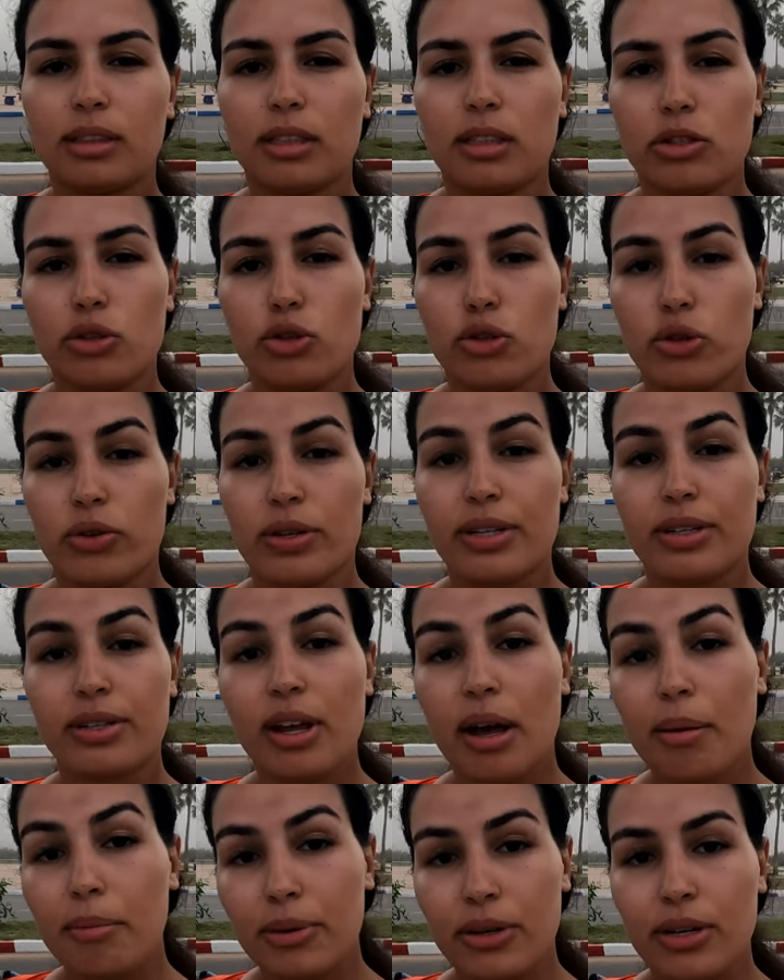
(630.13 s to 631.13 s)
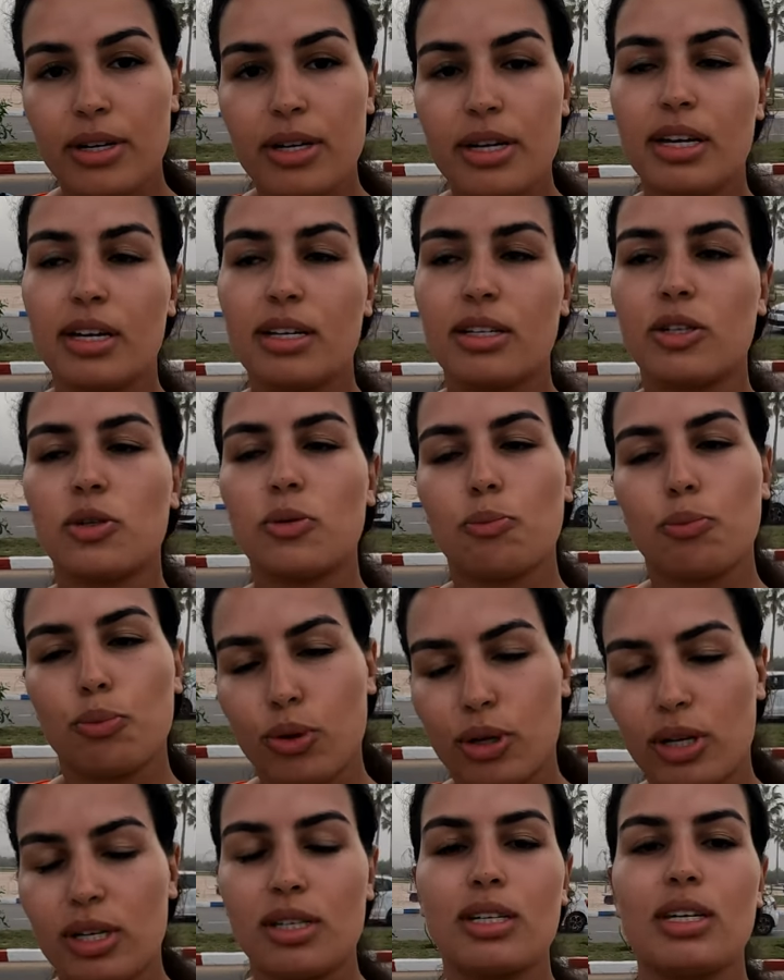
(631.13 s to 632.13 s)
uh, during summer it's
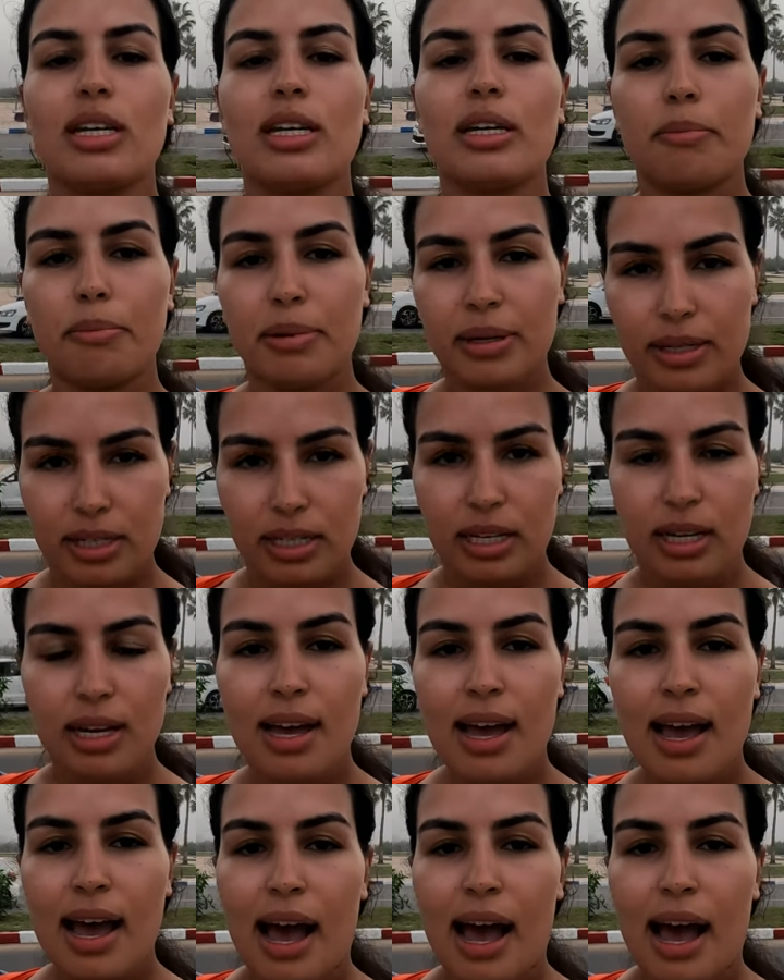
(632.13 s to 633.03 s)
pretty busy.